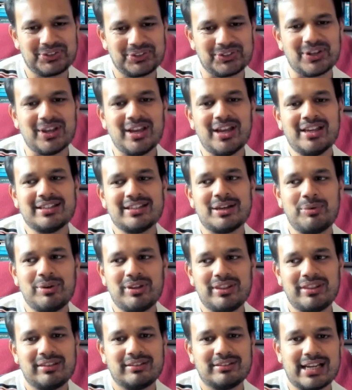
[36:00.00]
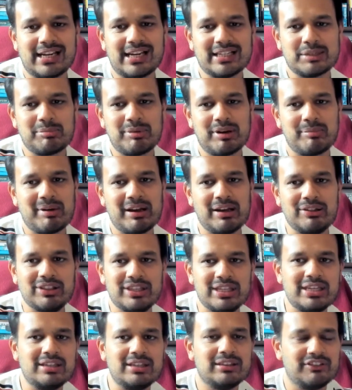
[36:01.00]
Sure. So tell us a bit
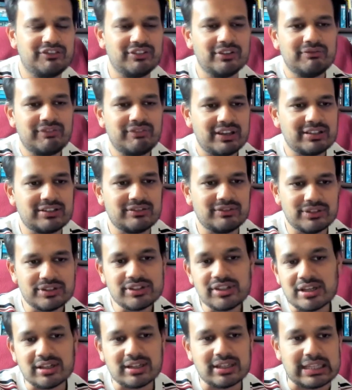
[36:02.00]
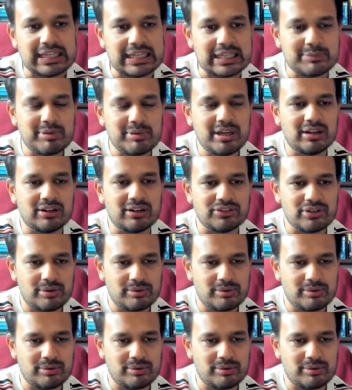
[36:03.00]
about the film festival circuit that it's been on.